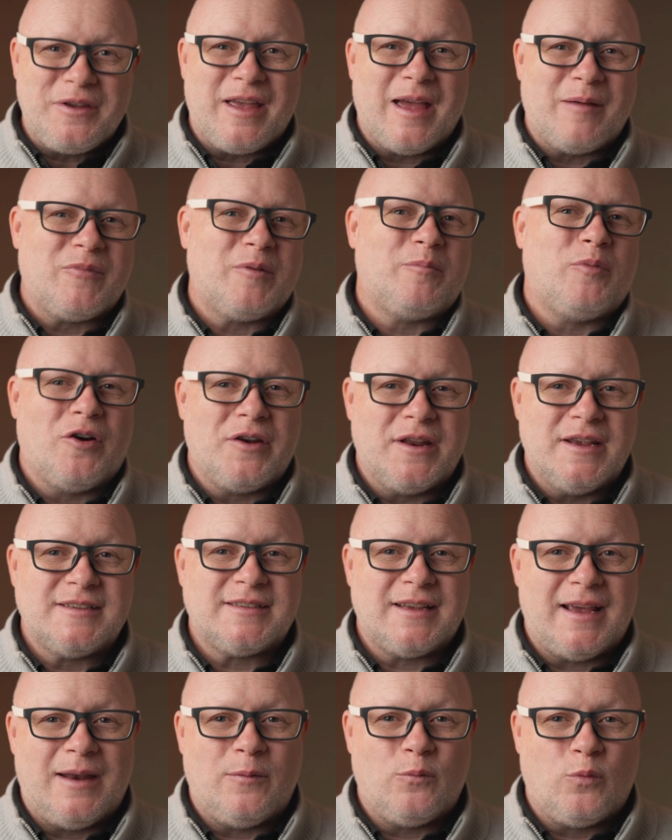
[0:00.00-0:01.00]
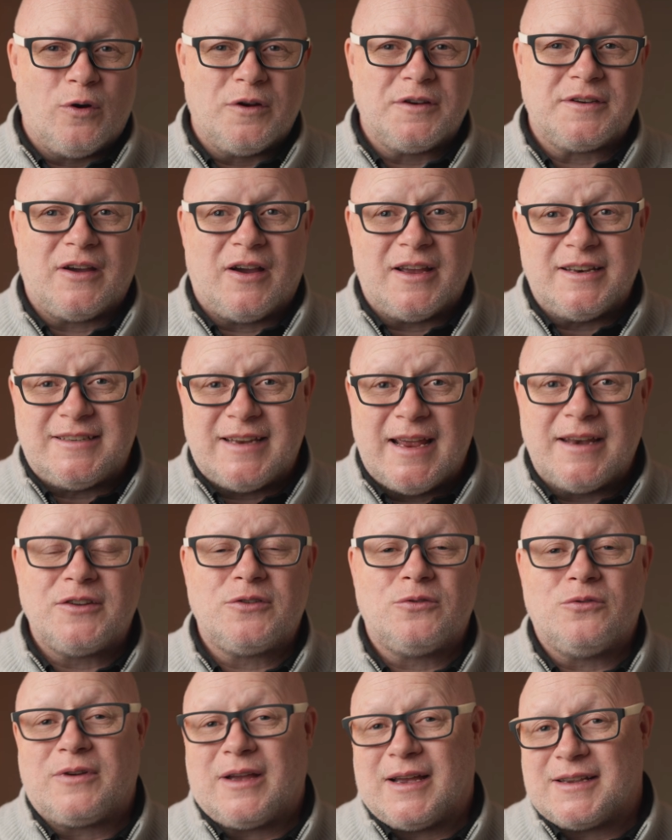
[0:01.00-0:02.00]
camera bodies and want
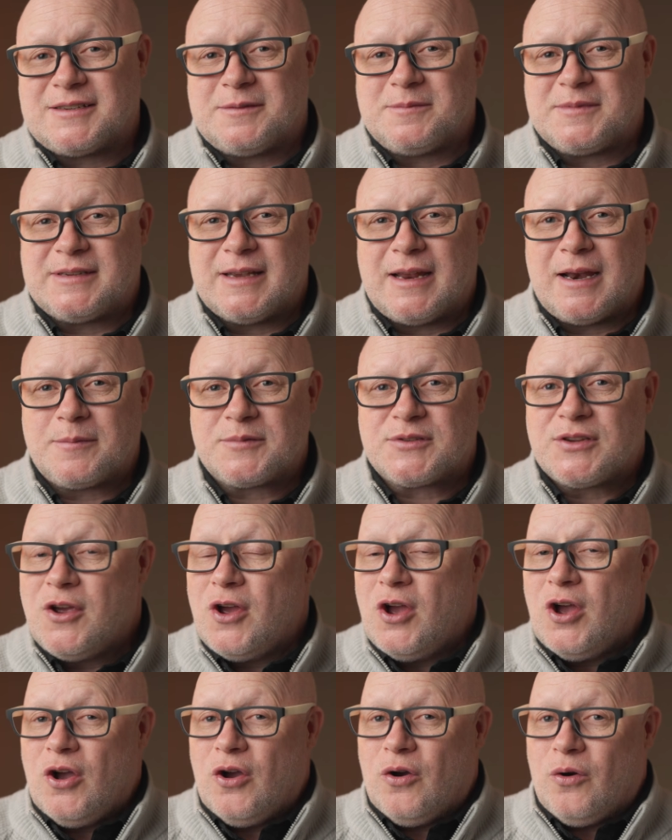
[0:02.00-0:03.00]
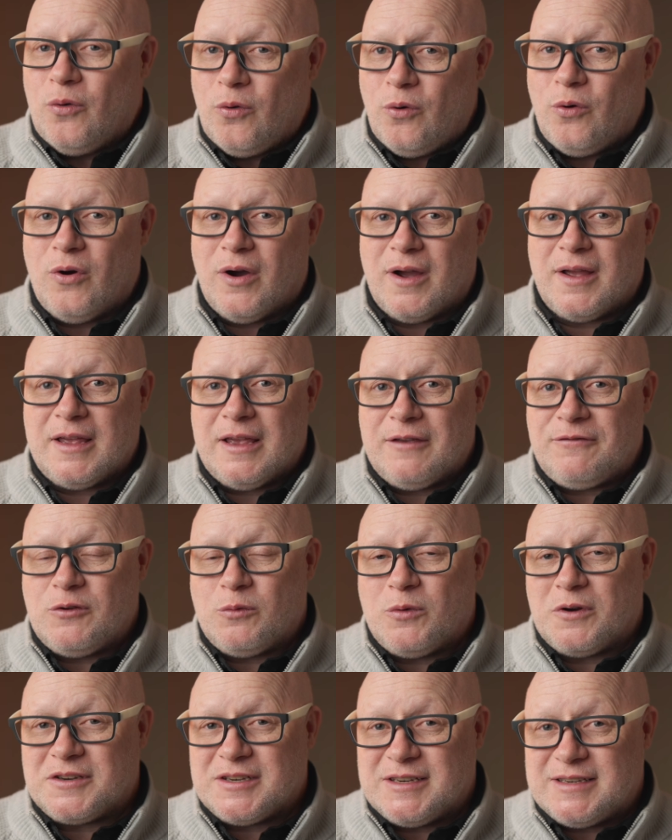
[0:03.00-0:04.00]
identical custom setups, or if you
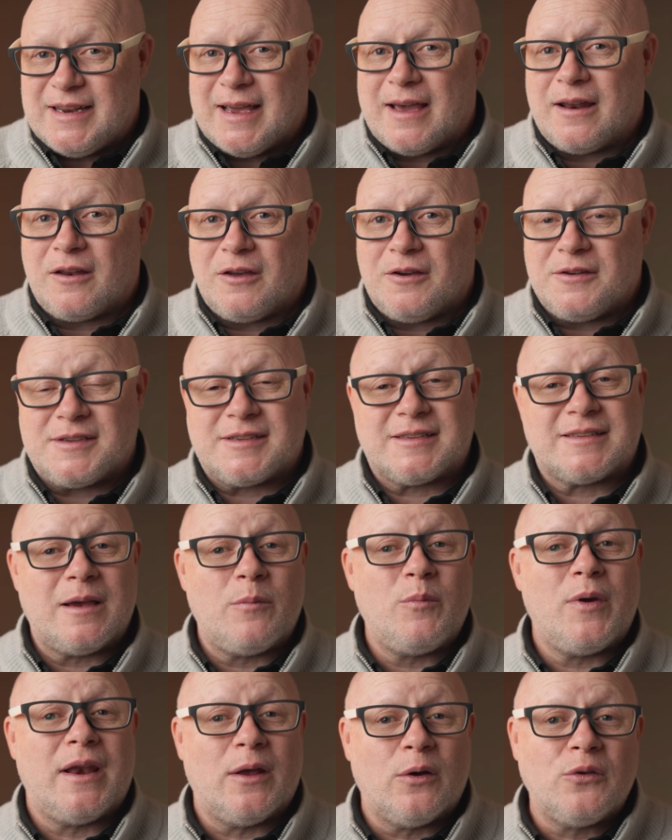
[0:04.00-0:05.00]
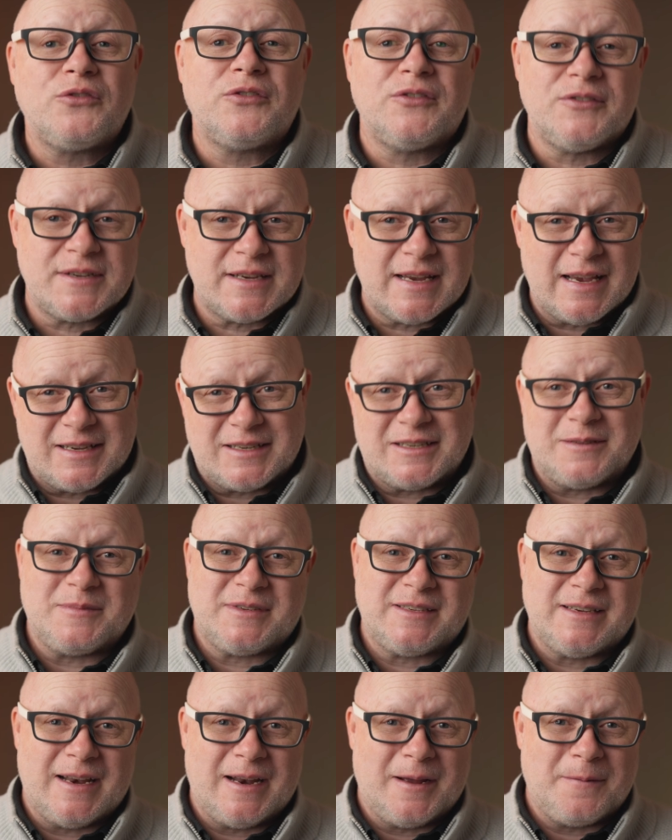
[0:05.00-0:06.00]
want to download someone else's custom
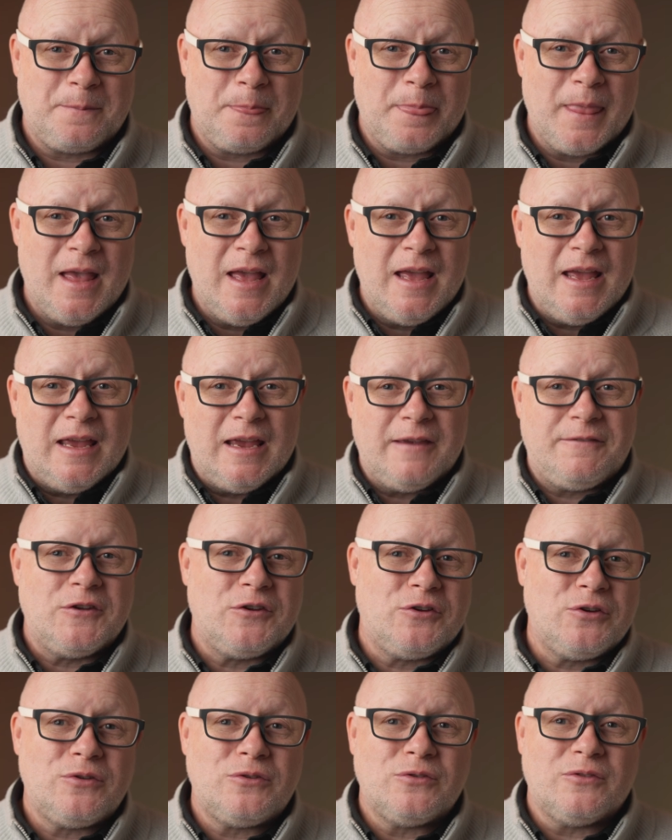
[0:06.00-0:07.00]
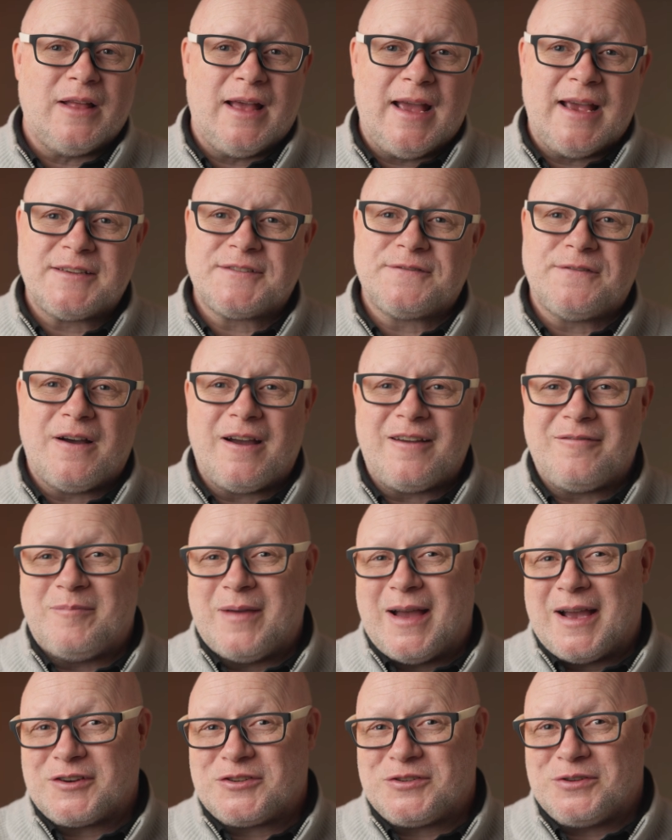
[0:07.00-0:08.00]
setup. If you Google S5
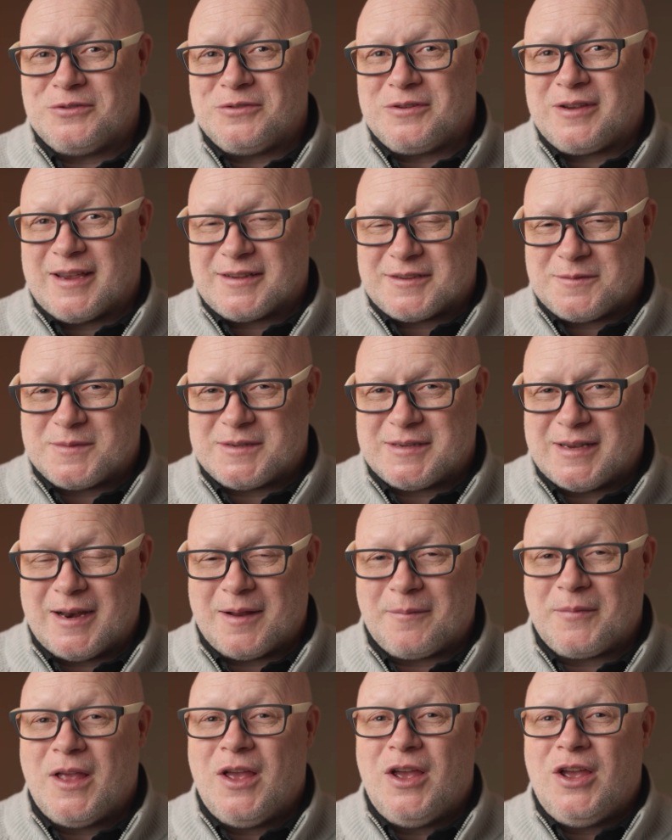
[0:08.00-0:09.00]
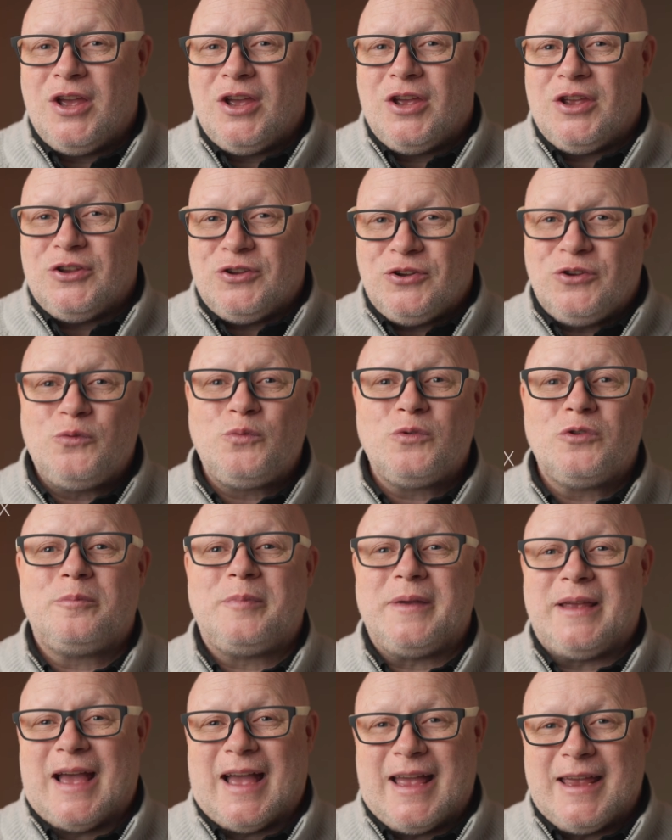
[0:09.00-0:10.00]
Mark II custom setup, you will
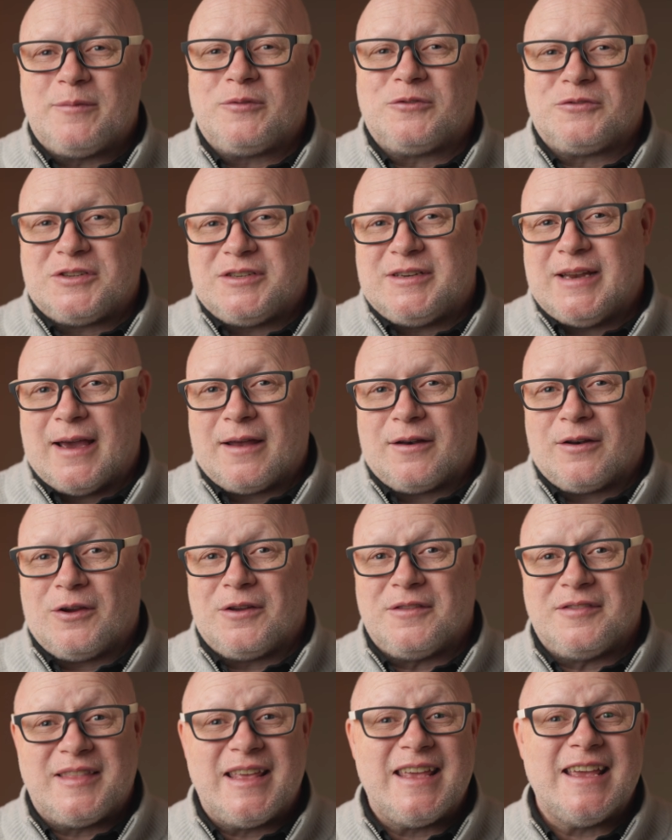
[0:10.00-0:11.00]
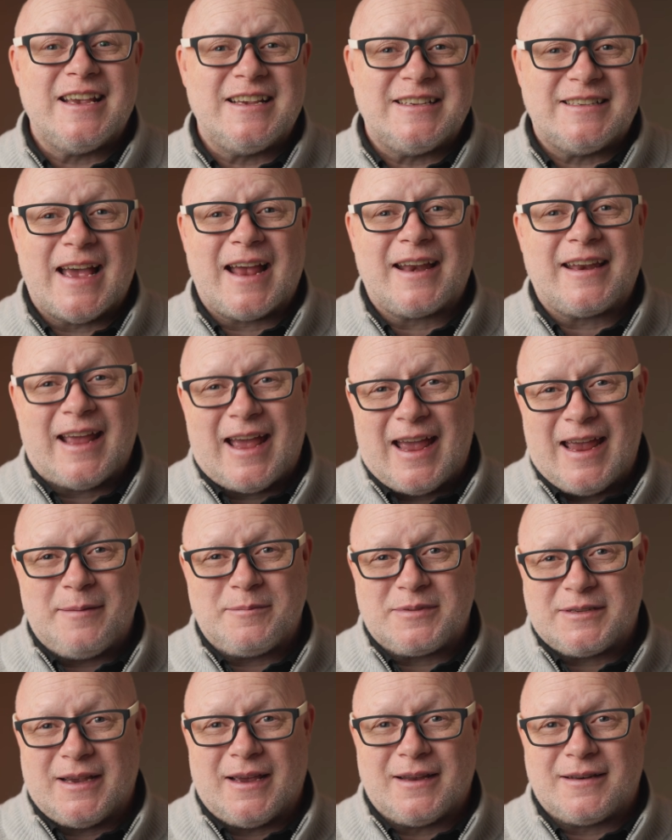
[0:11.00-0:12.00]
be able to download the exact
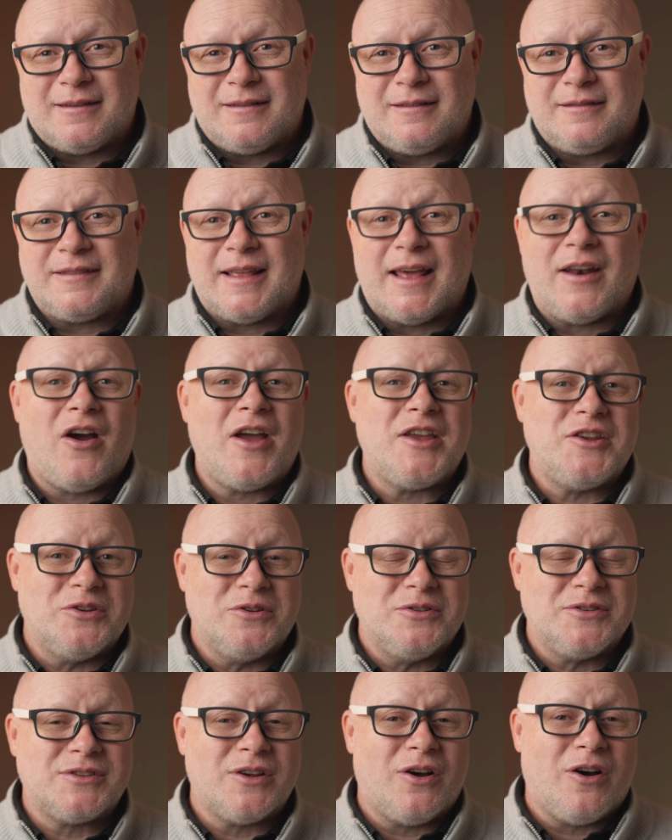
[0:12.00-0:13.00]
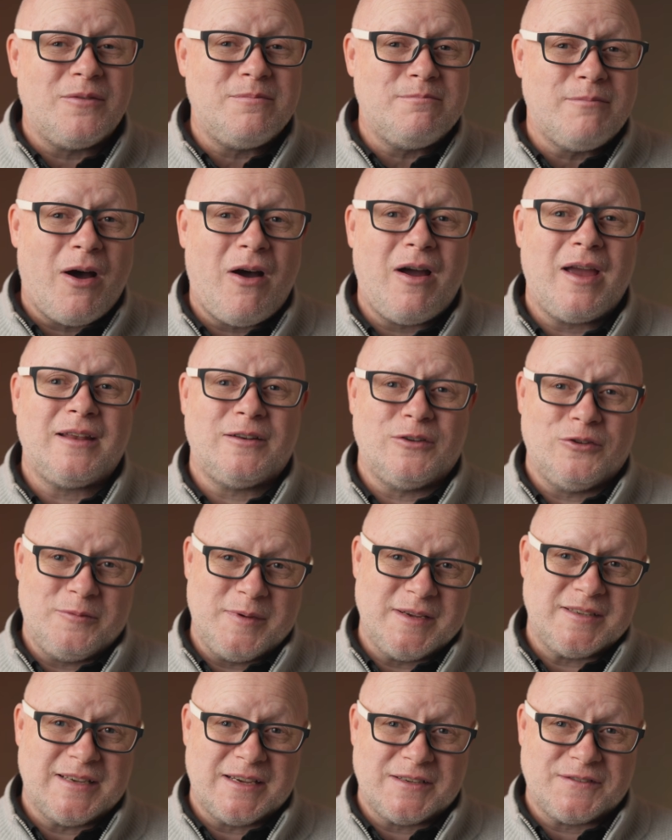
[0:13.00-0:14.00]
cam set that I use on my
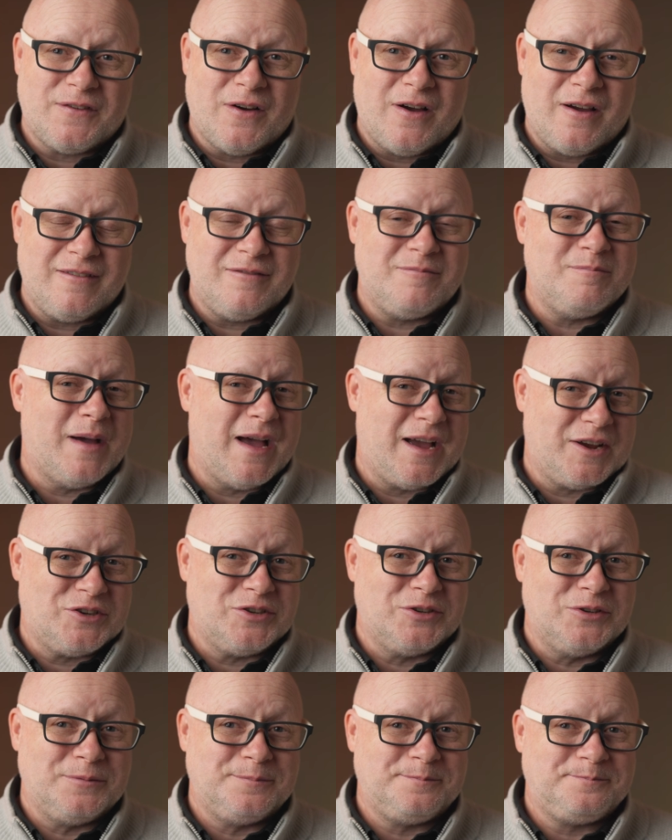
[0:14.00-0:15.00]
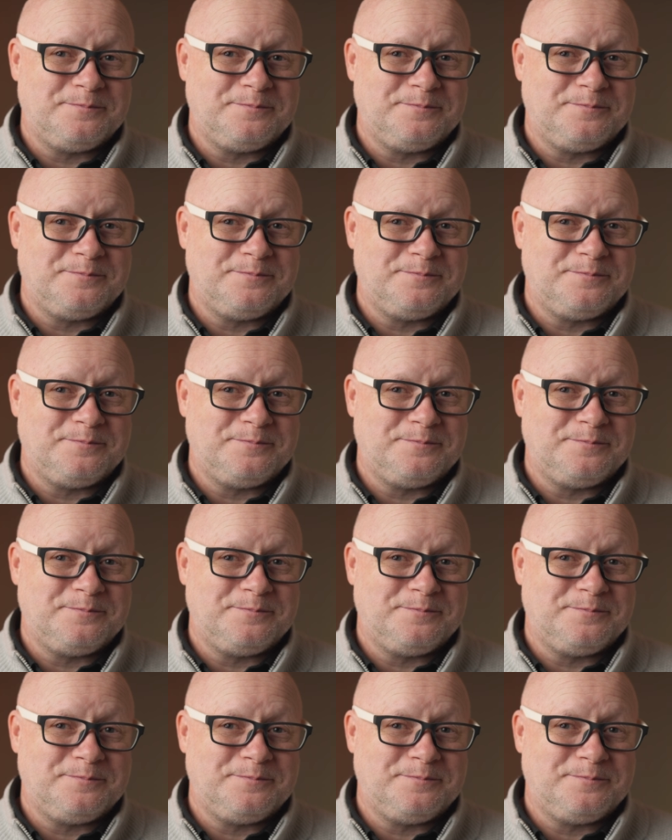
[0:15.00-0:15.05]
LUMIX S5 Mark II.